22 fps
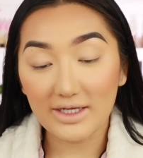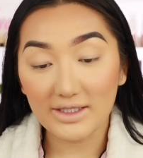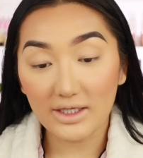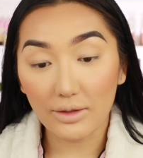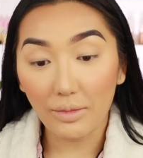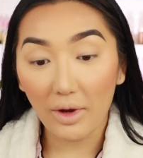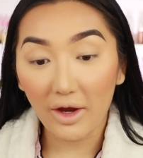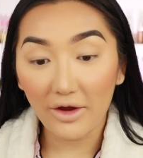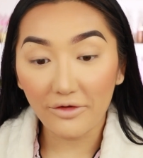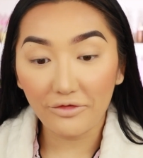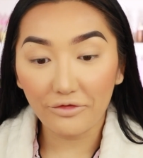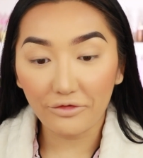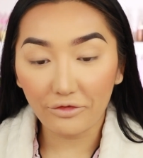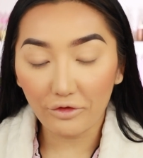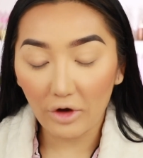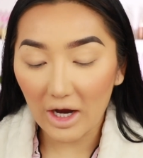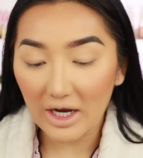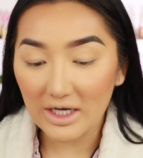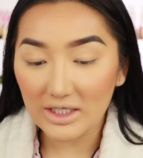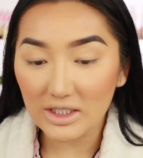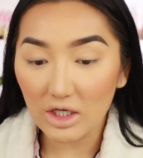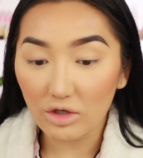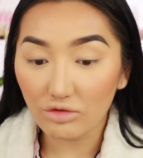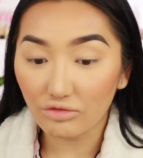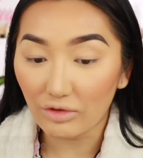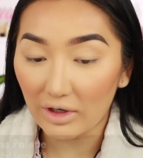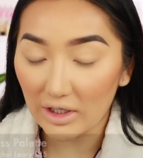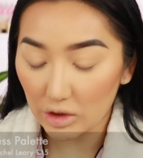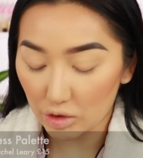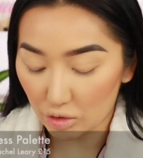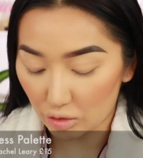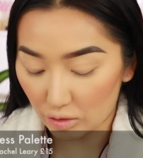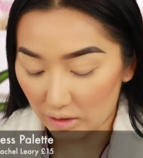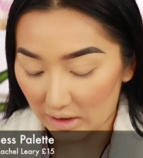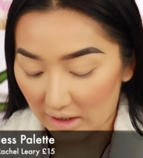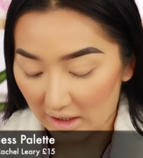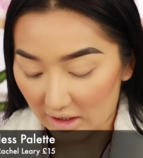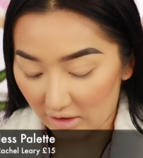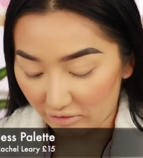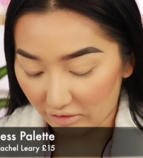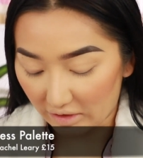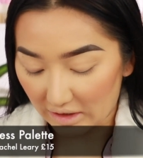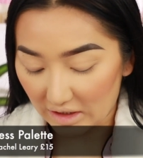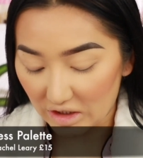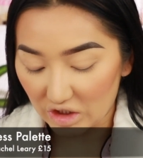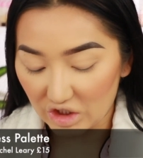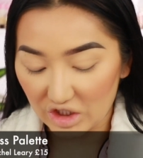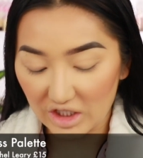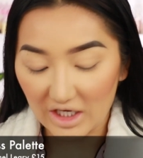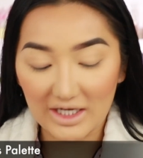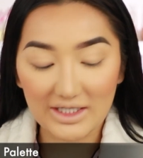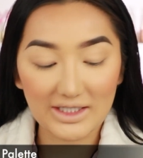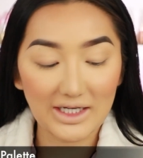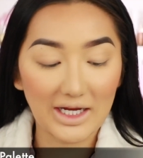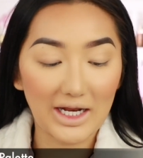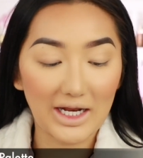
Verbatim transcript: so my friend Rachel Leary, she has